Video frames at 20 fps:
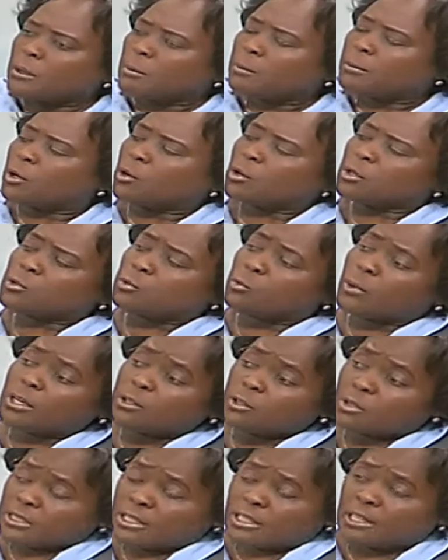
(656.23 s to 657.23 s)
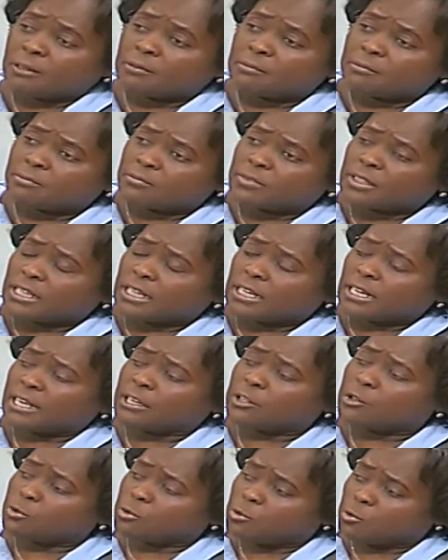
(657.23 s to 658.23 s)
Because when you say, like
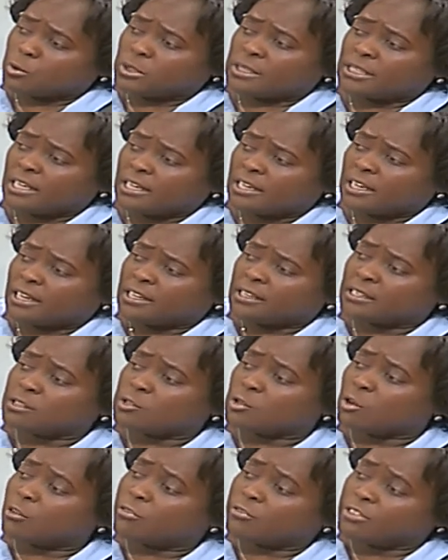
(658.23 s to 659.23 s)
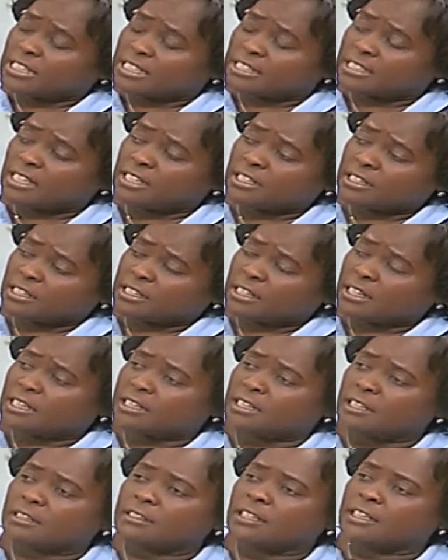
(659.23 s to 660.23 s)
you do say, and it's often said in
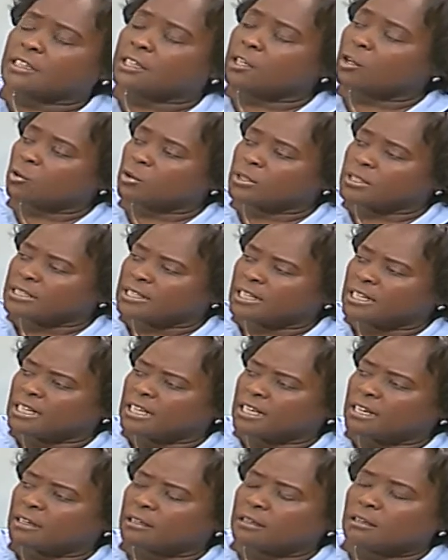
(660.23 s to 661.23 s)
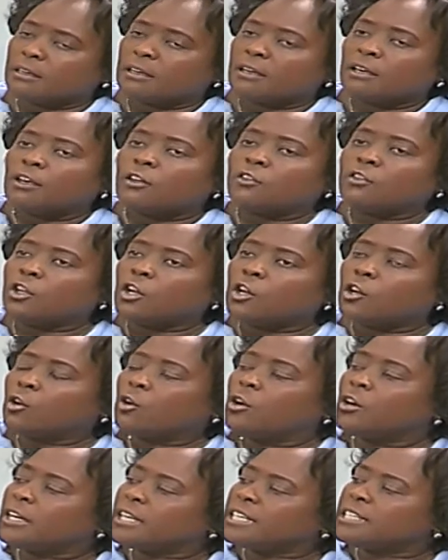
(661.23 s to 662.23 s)
Kenya, that the is clear, the
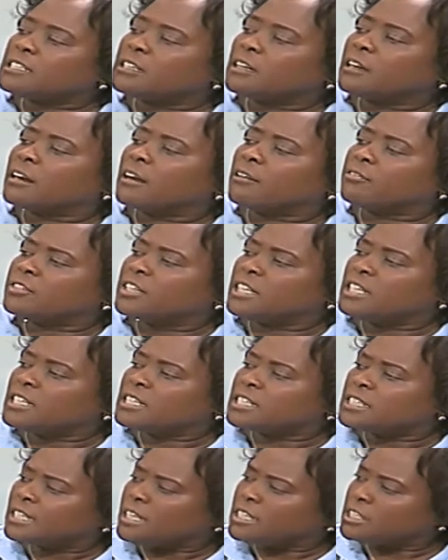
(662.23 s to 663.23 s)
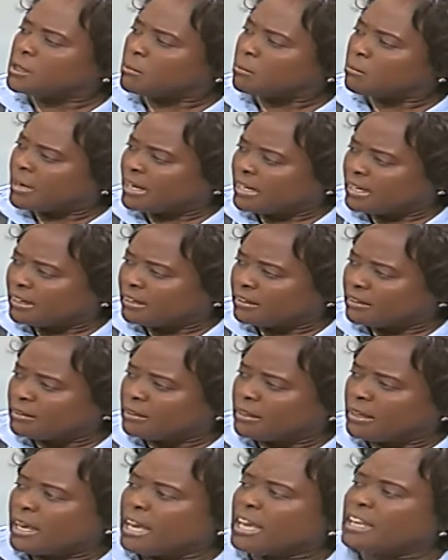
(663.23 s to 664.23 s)
law is crafted in such a manner
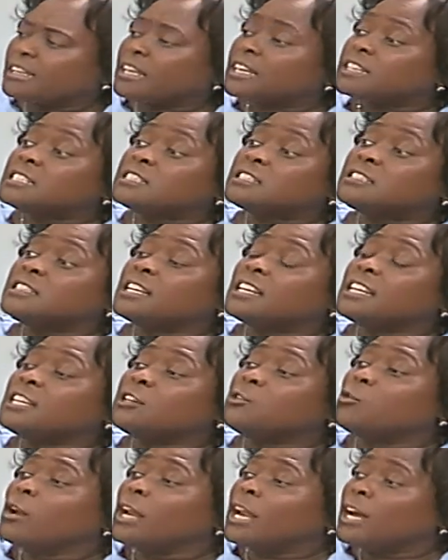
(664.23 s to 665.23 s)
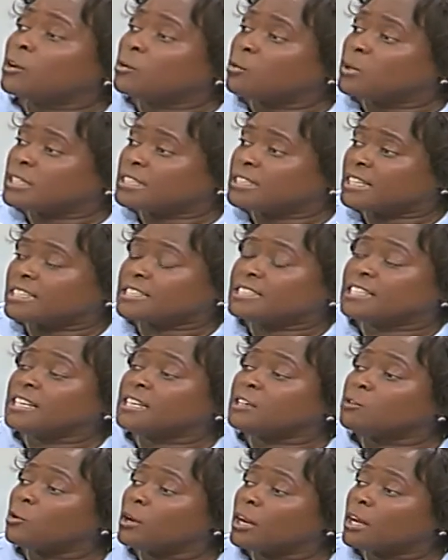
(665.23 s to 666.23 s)
and that is the legal language. That's the
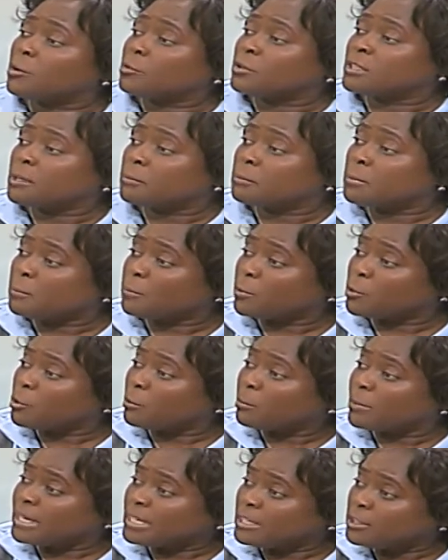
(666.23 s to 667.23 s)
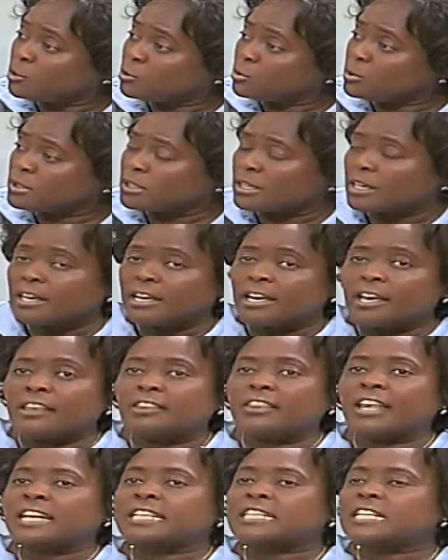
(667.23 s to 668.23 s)
legal language that people normally use,
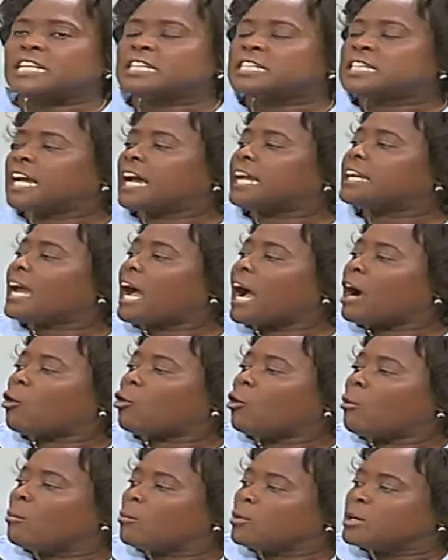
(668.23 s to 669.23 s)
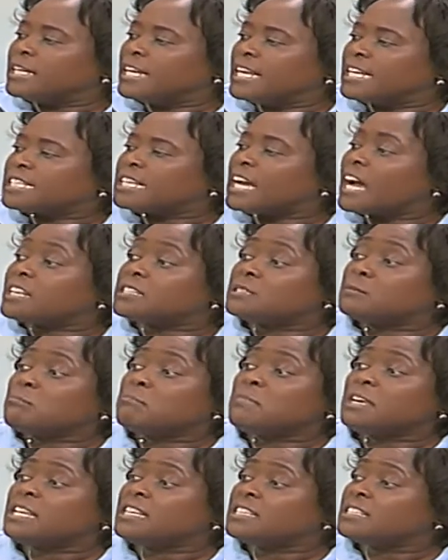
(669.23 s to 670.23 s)
that it can accommodate as
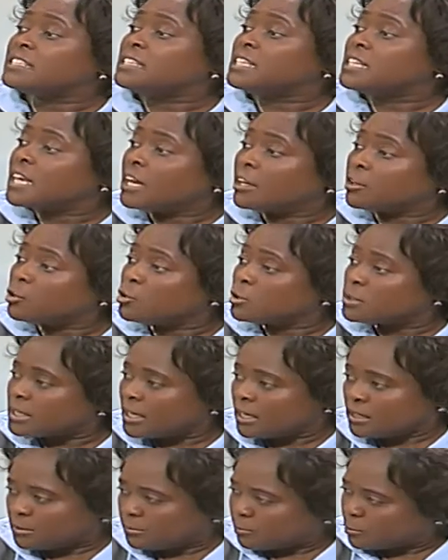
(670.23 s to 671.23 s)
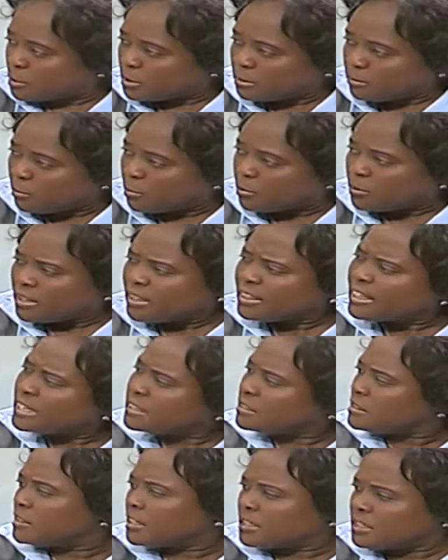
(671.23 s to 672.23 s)
many scenarios as possible. That
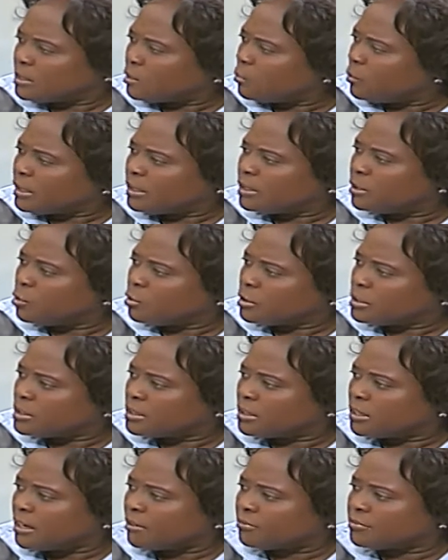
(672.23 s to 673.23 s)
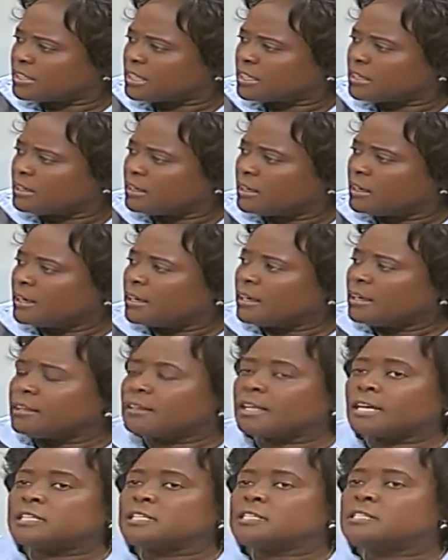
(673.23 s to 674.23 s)
is just the way the law is crafted. Mm-hmm.
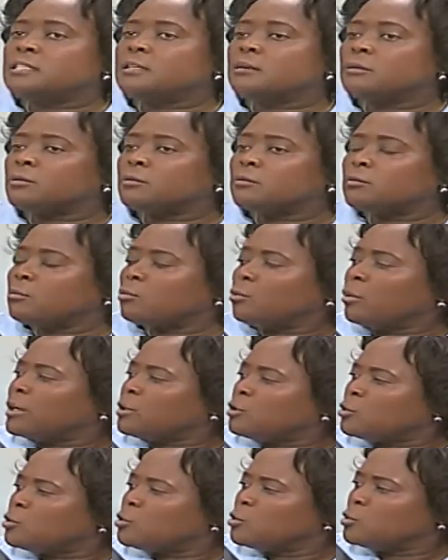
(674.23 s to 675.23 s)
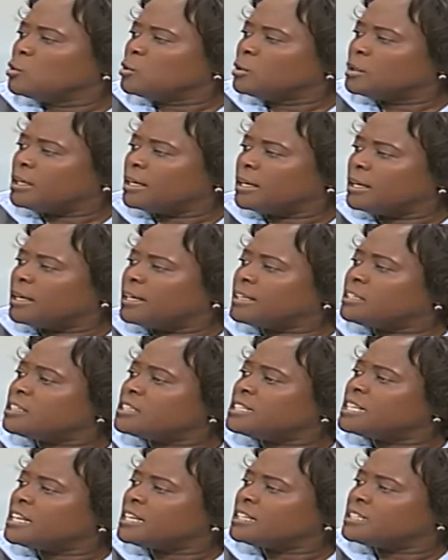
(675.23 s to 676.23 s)
That is the, when you do uh,
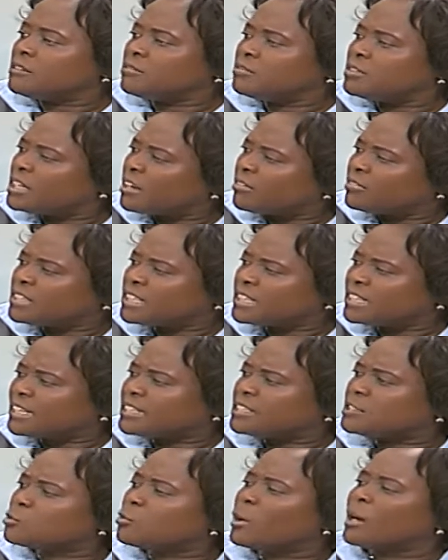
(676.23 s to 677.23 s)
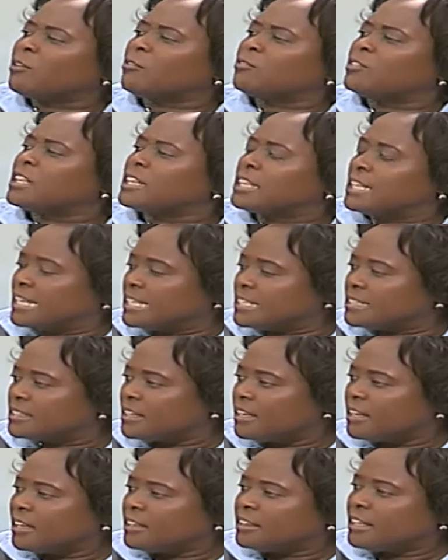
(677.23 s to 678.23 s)
legislative drafting, that is one of the things
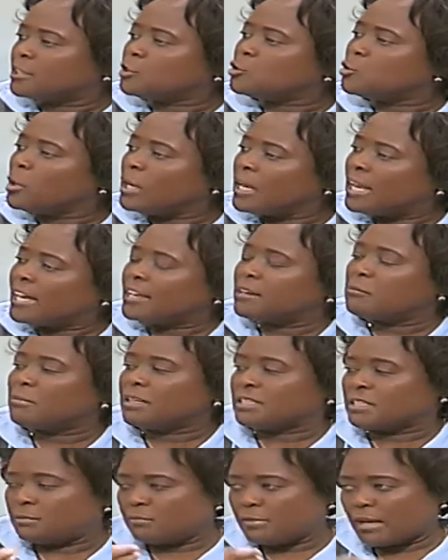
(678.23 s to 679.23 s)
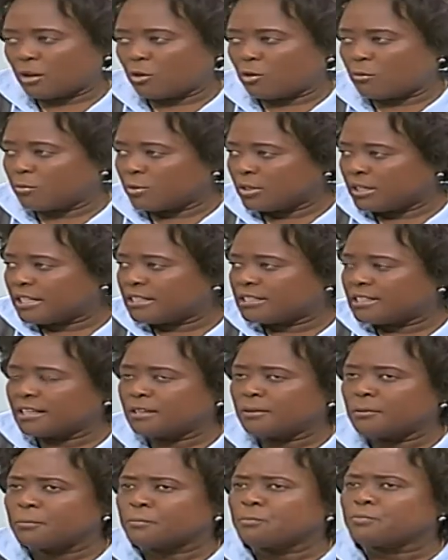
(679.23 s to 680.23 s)
that you learn must be accommodated.
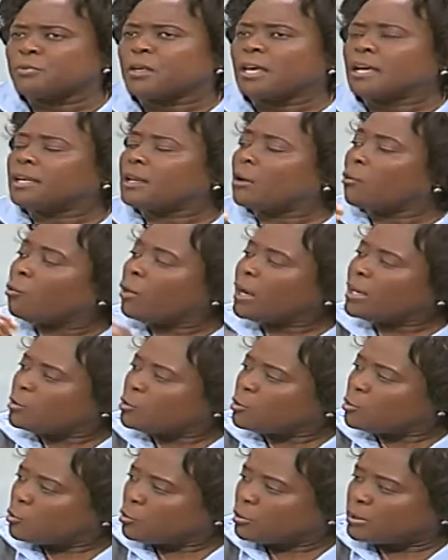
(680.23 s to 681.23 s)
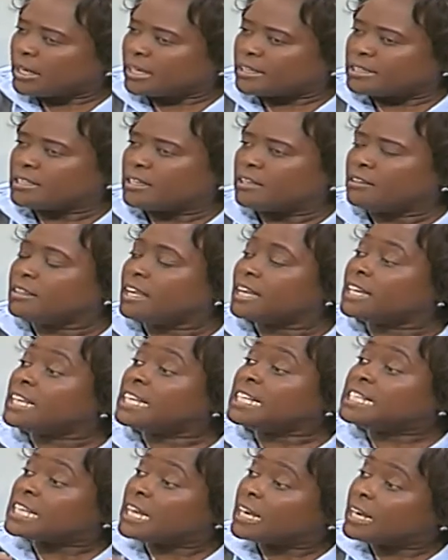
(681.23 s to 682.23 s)
Now, when you do that, then
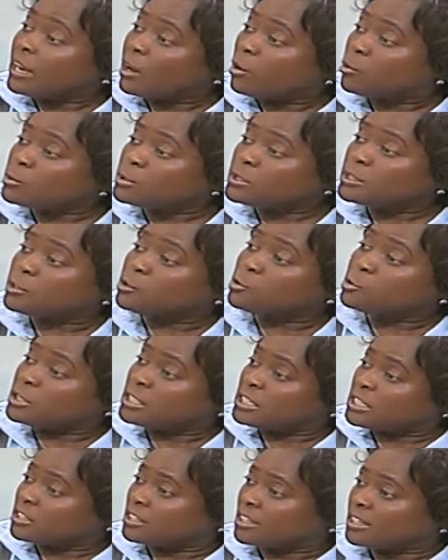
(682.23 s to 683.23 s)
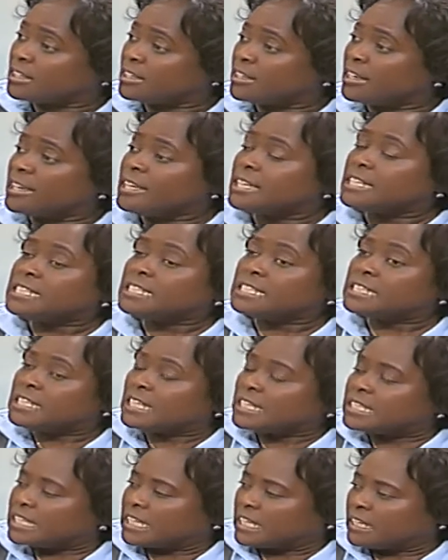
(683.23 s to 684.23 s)
it allows the judiciary
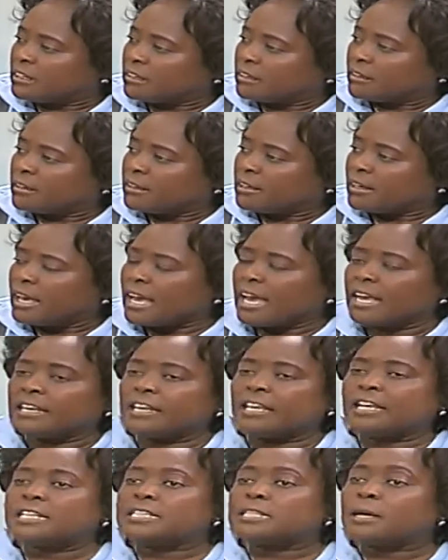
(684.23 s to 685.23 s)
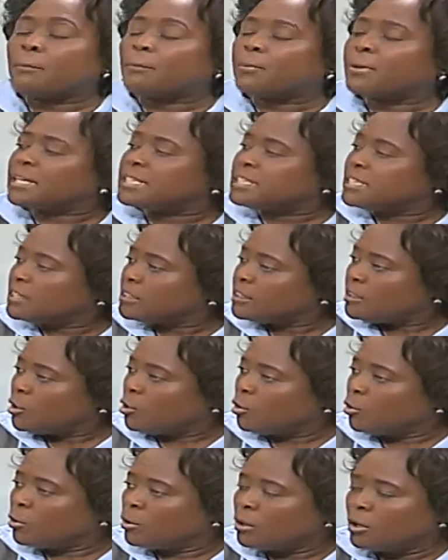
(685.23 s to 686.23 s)
sitting and interpreting the
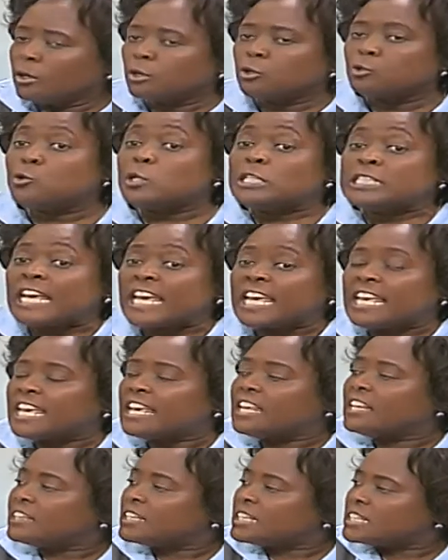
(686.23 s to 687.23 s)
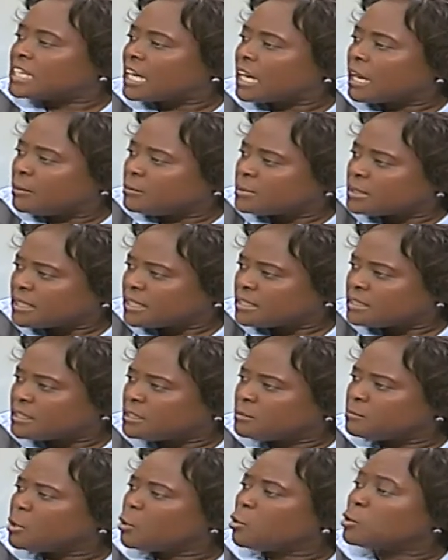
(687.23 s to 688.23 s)
law to take in the
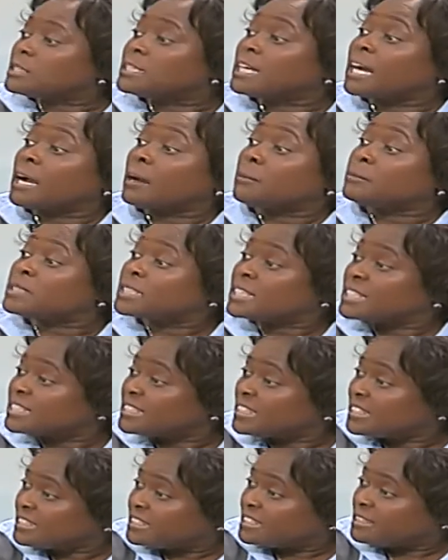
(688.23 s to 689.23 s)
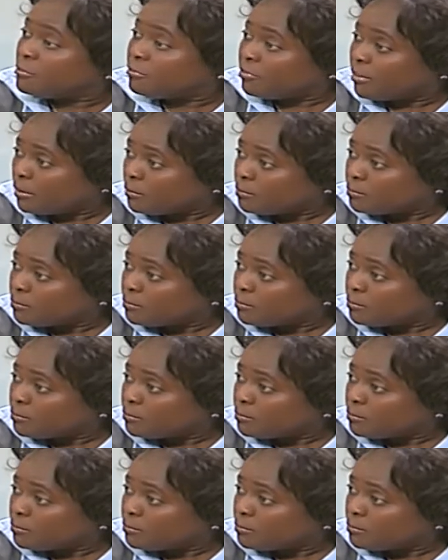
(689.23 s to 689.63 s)
circumstances because circumstances differ.